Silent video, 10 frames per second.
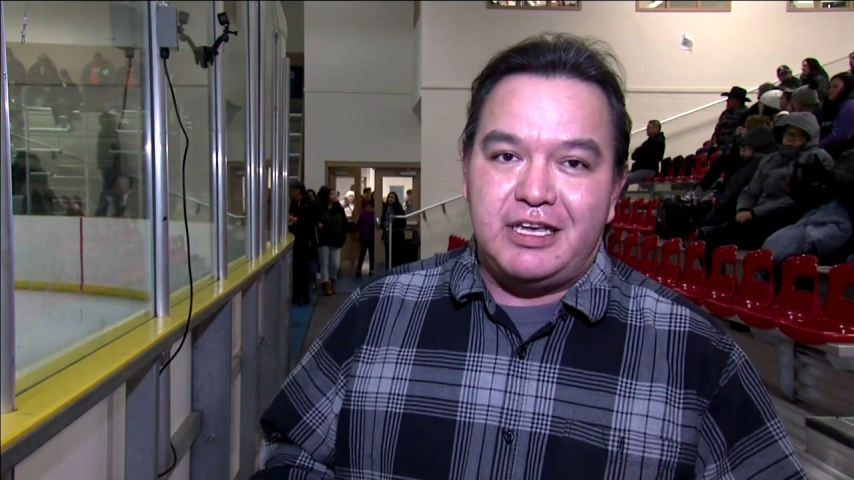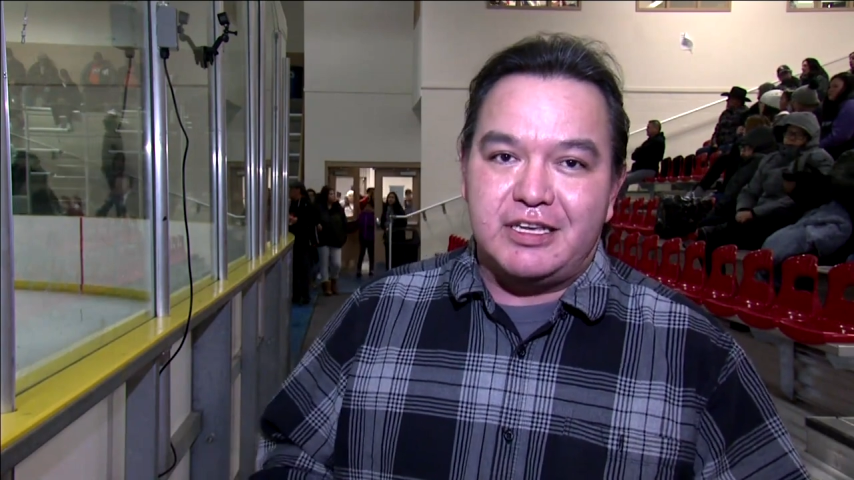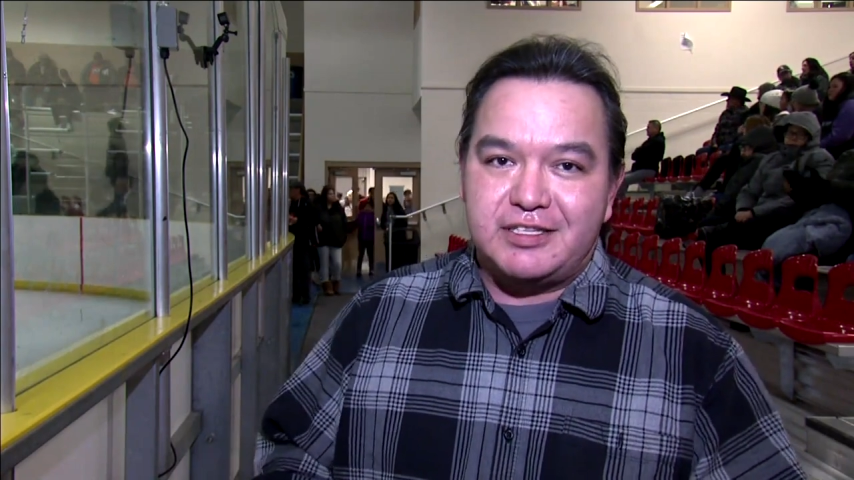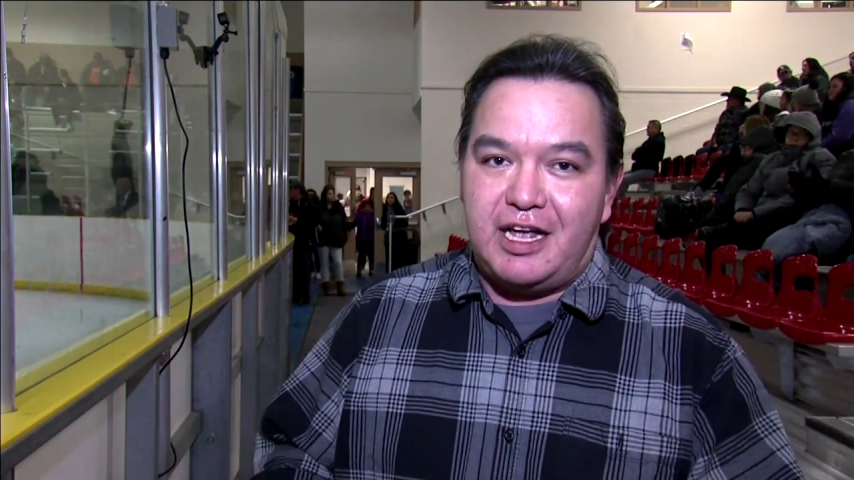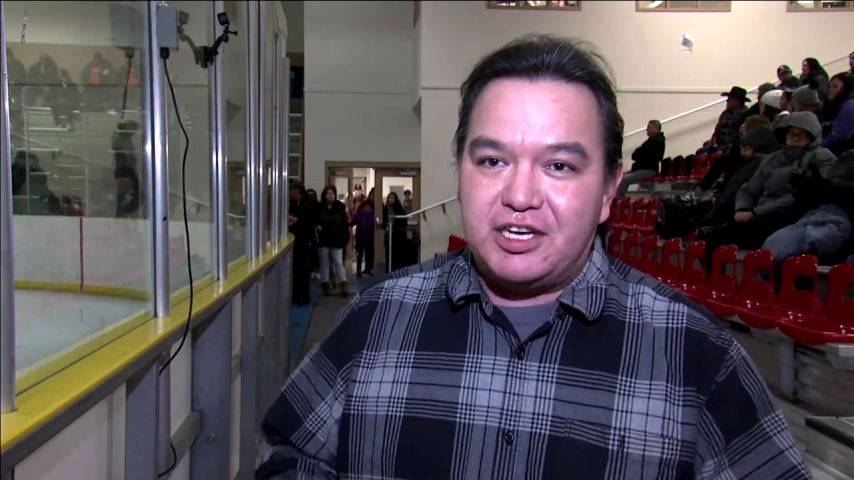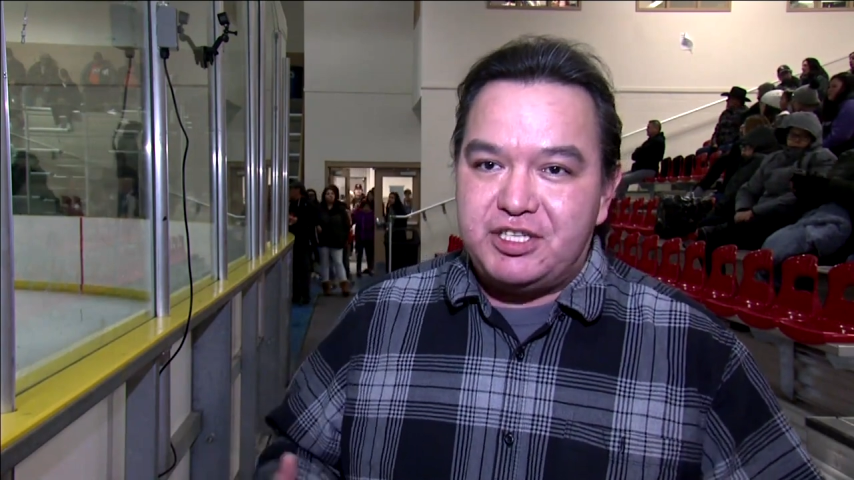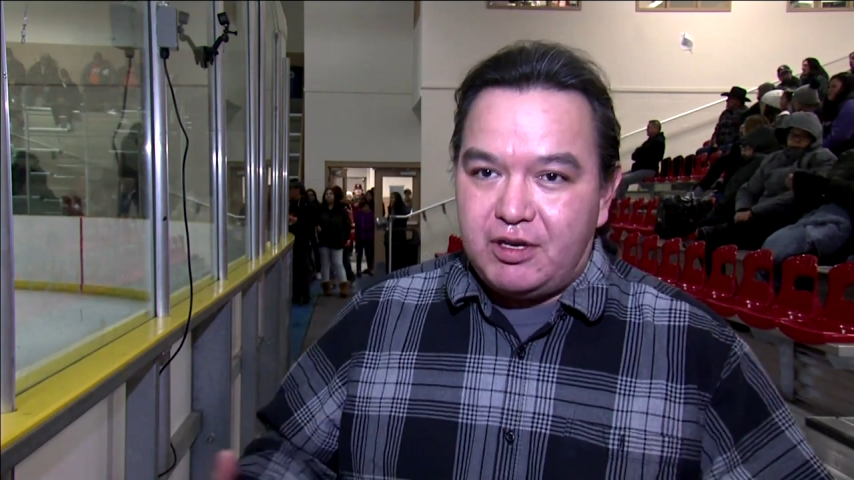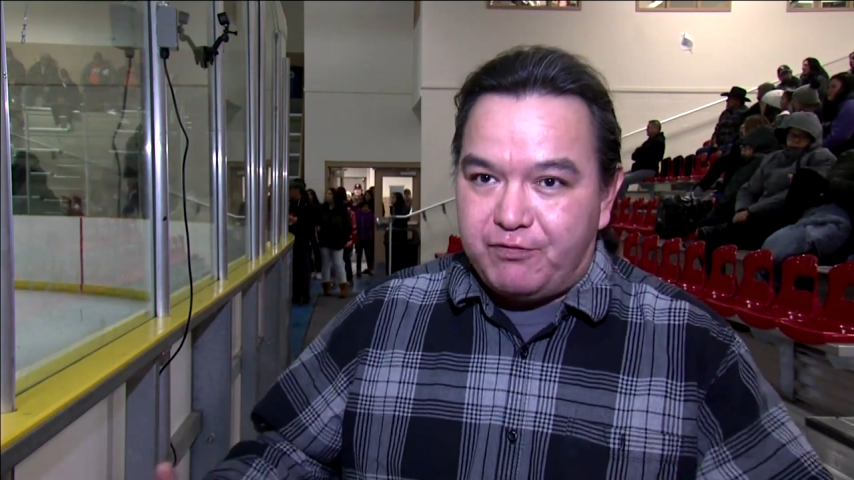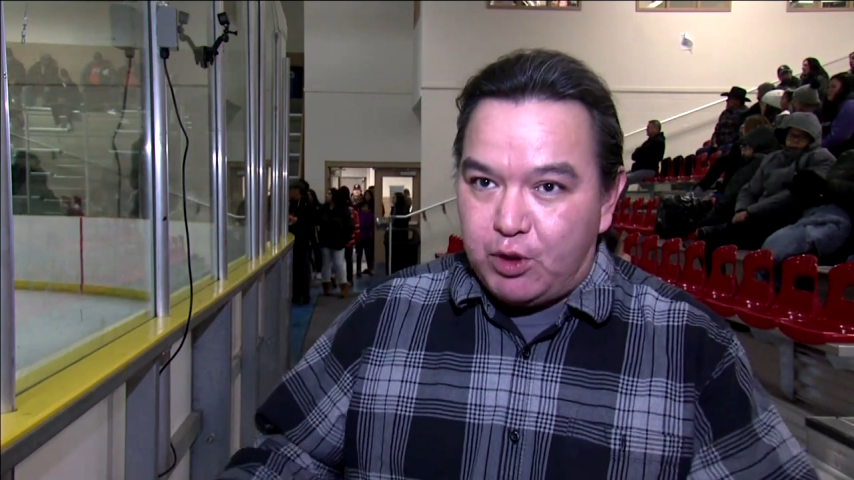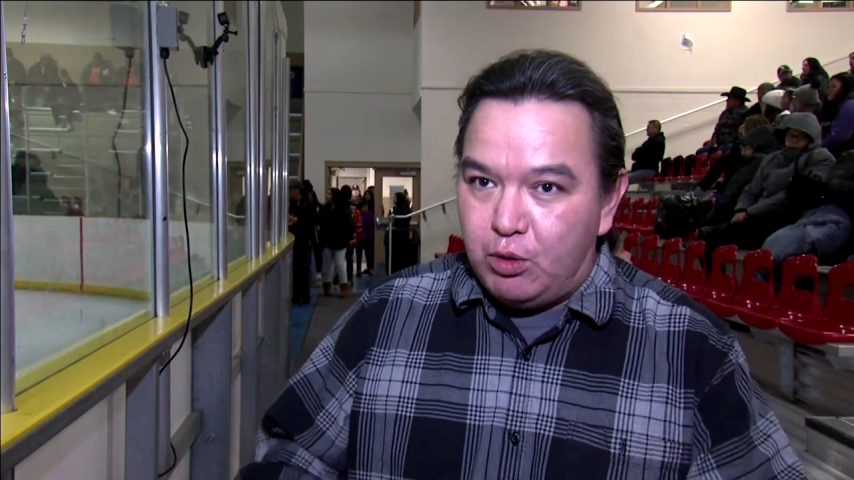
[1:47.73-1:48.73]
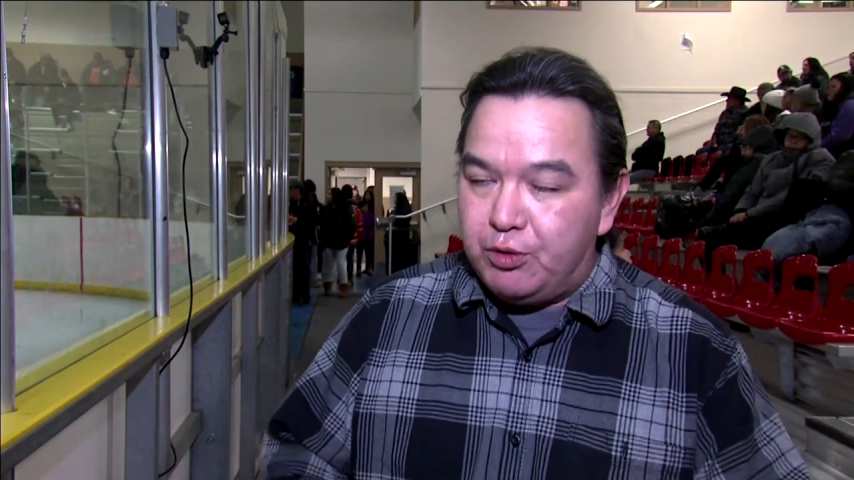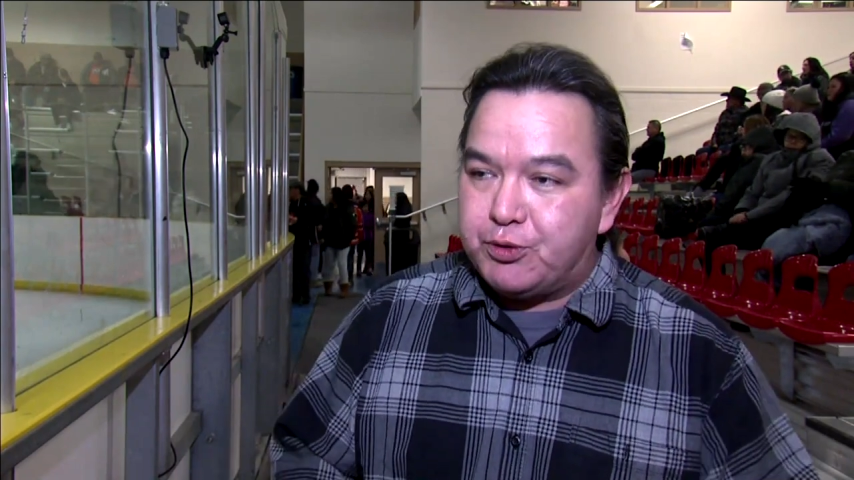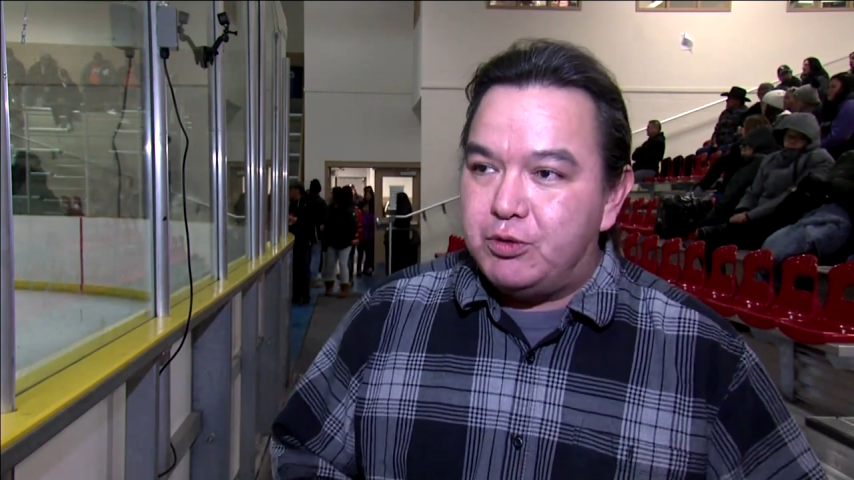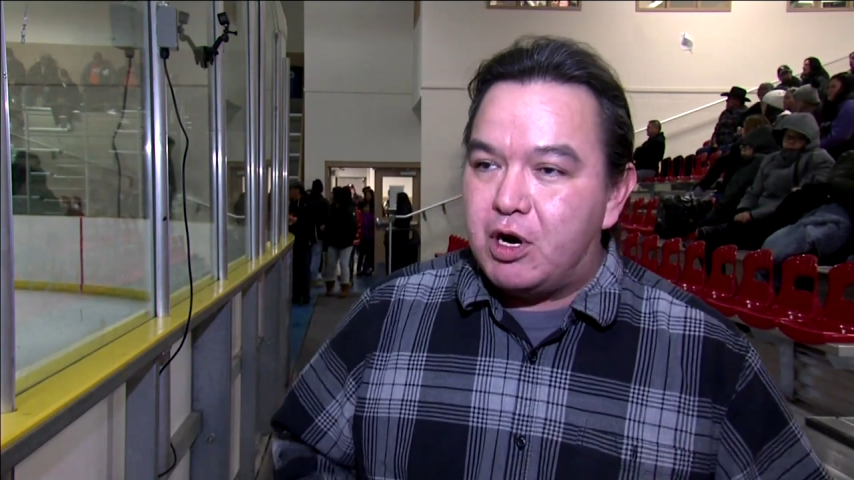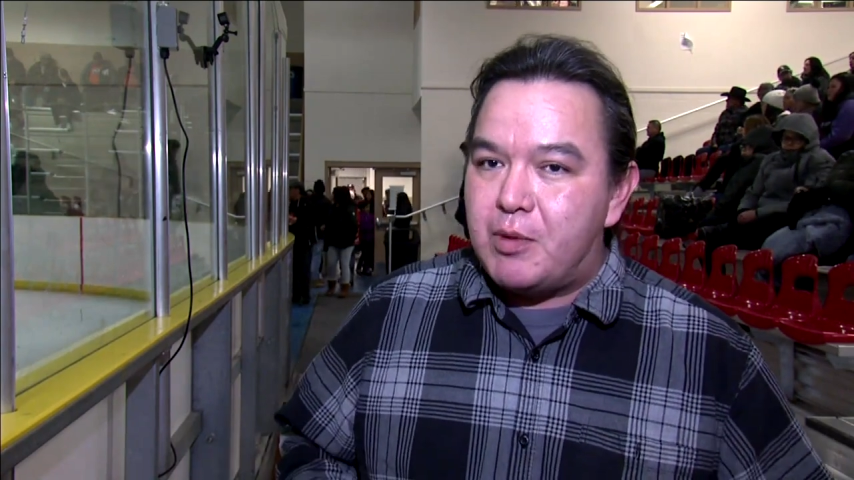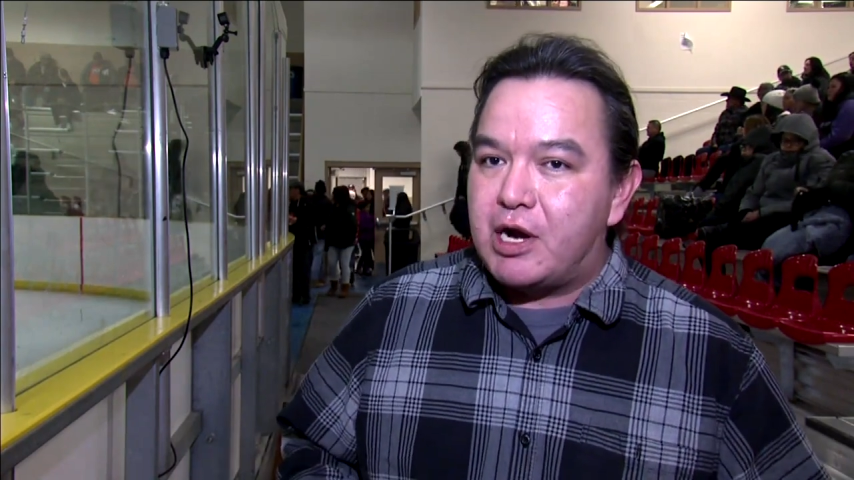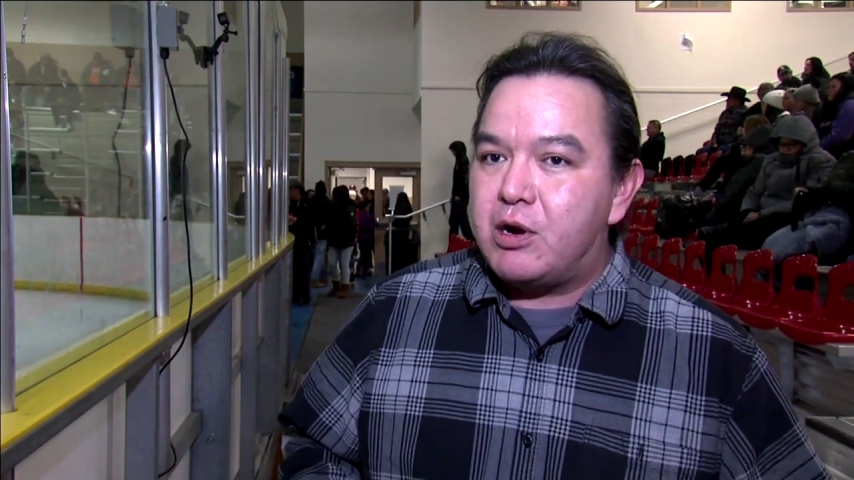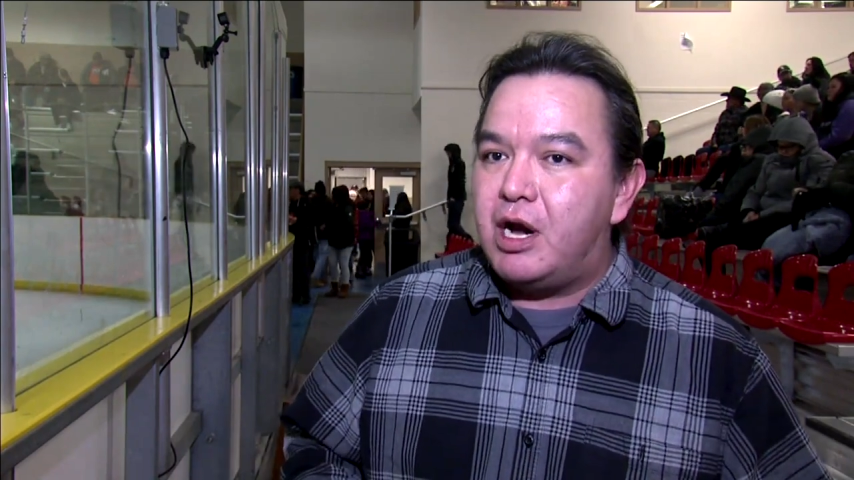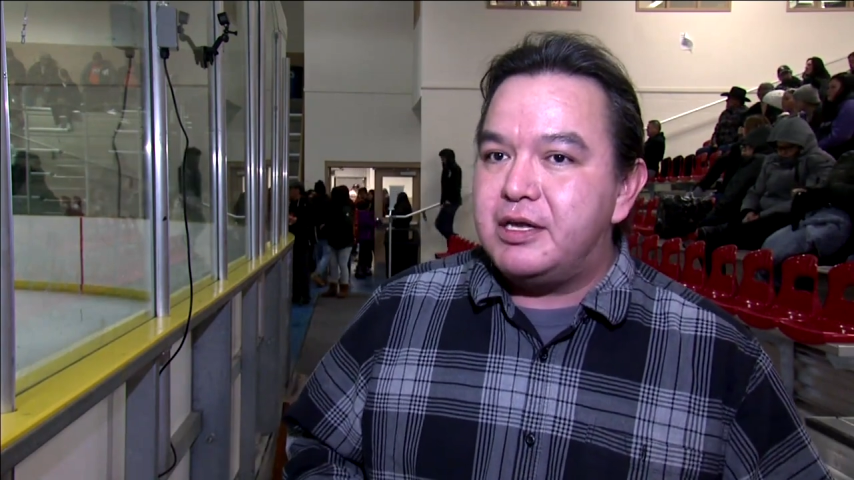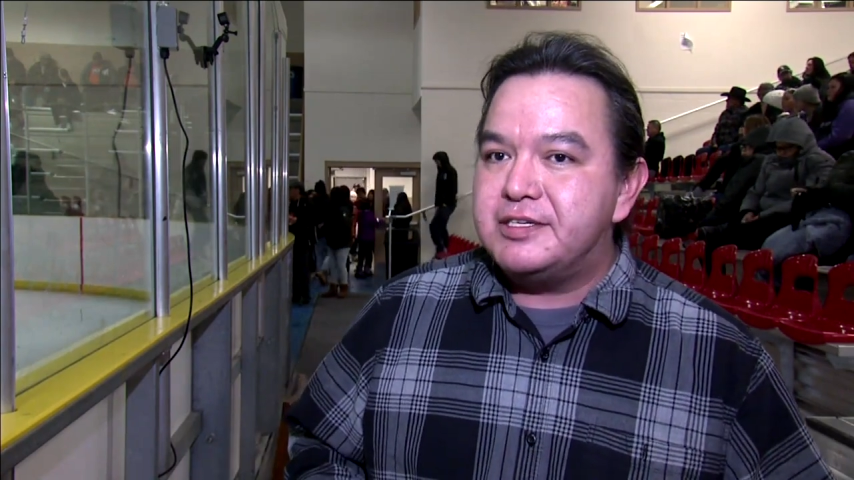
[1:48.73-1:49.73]
kids that actually flow through our
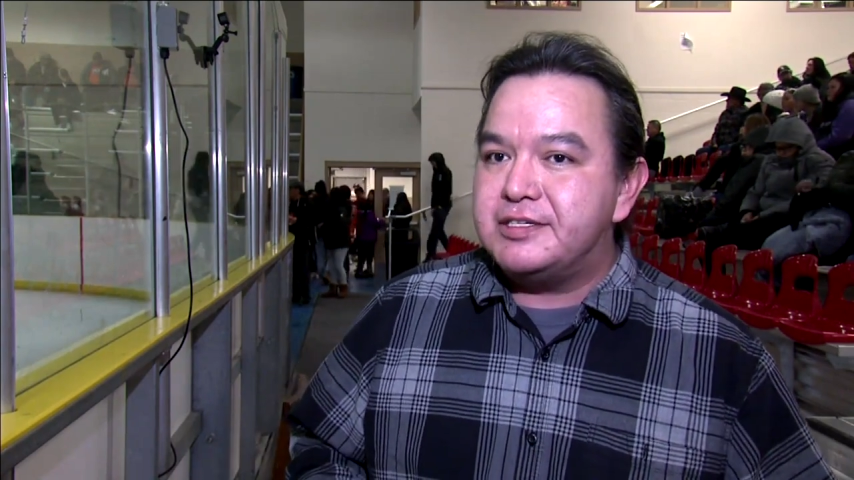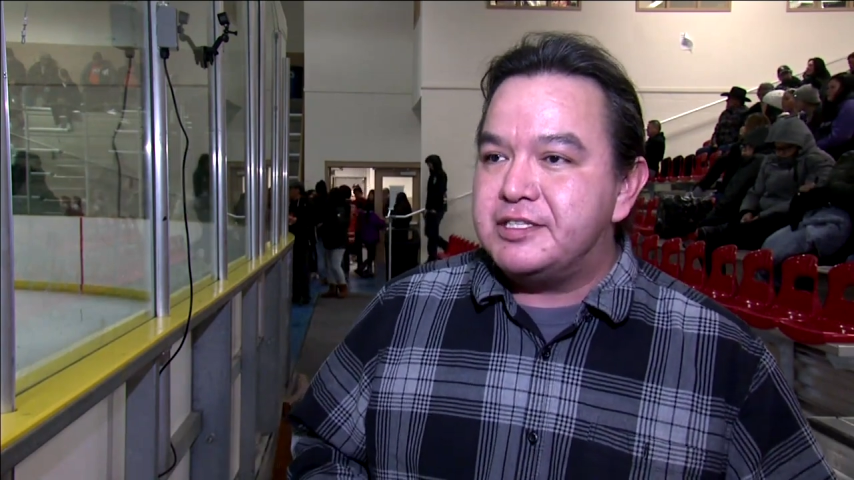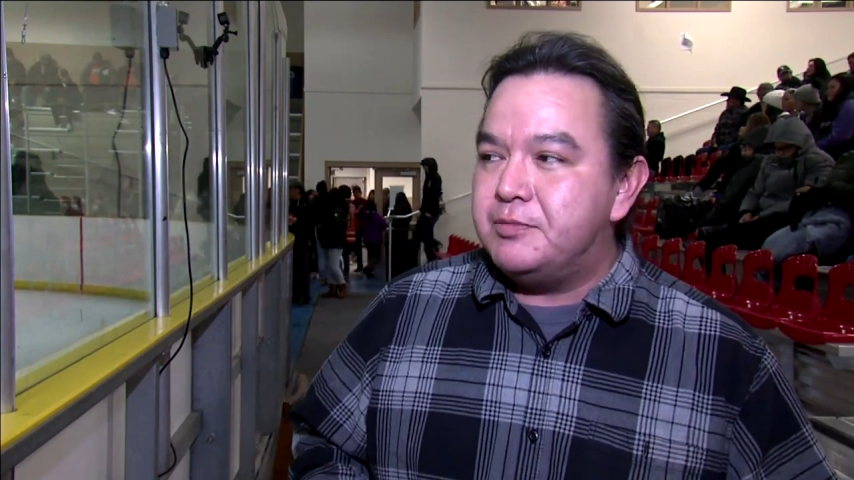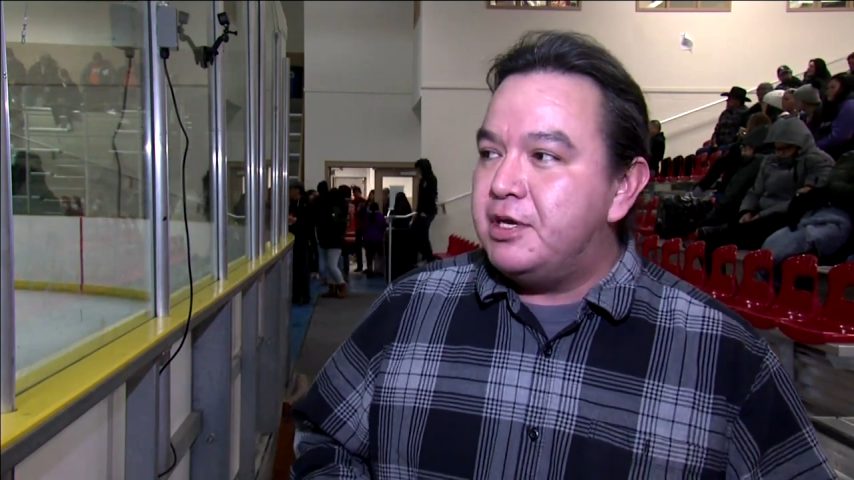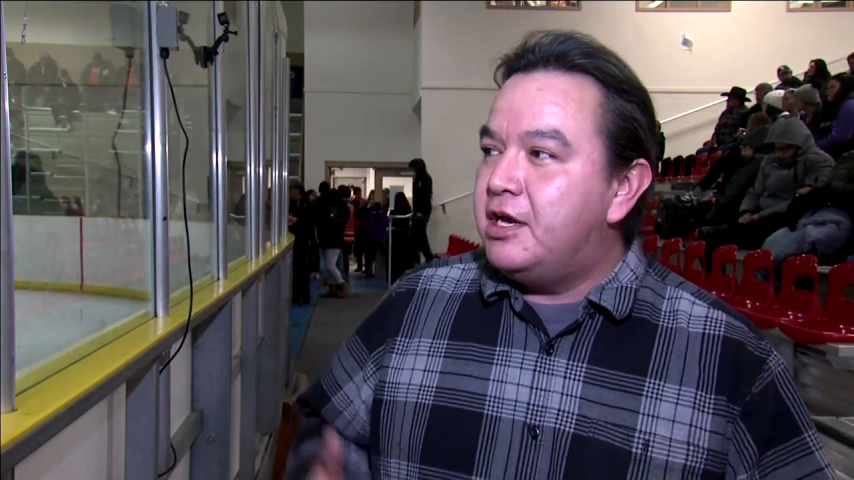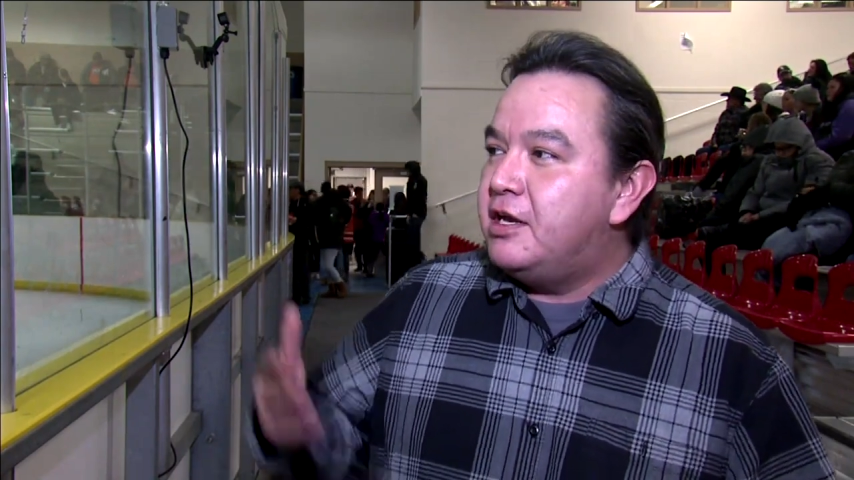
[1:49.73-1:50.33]
minor hockey system,